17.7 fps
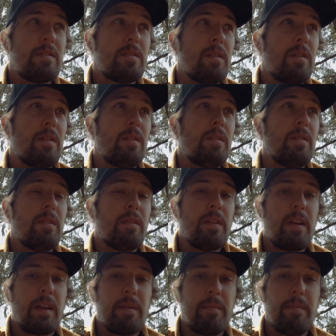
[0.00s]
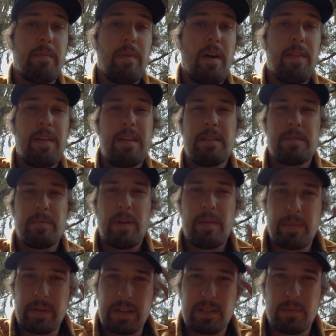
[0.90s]
So like, I think it's
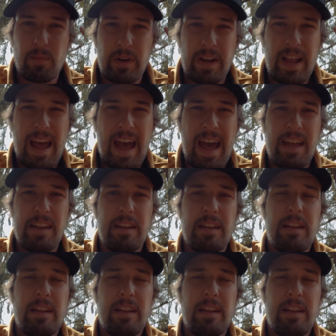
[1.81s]
probably because I'm wearing a hat.